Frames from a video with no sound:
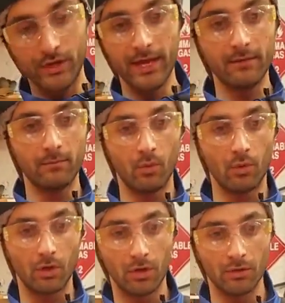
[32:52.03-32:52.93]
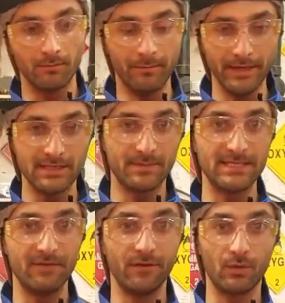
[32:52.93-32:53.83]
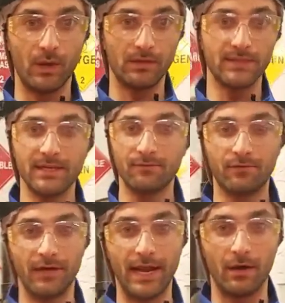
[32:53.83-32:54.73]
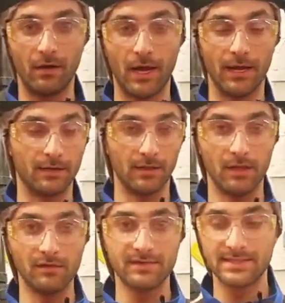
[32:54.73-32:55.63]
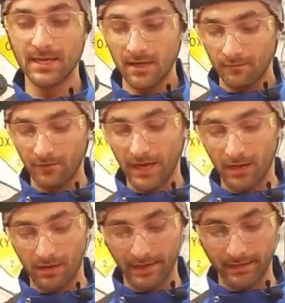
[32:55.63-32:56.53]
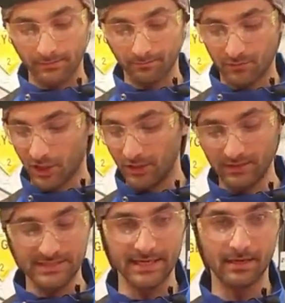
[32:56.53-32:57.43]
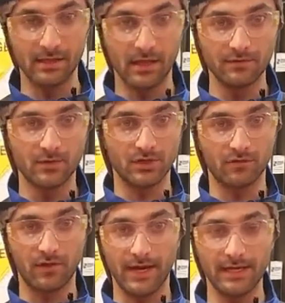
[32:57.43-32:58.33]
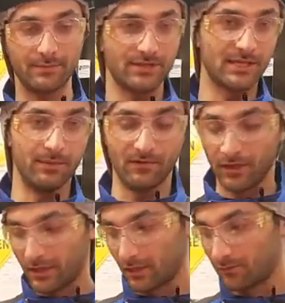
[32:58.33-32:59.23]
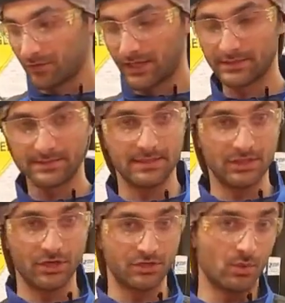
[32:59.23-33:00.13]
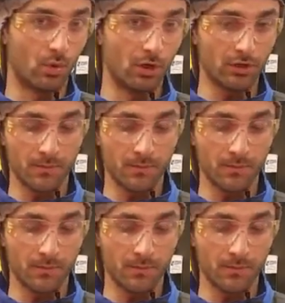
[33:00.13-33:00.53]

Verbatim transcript: get more MIG specific welding for now, uh, gloves. For now, I'm gonna use TIG gloves, which are fine. I'm just gonna be very careful not to touch the work.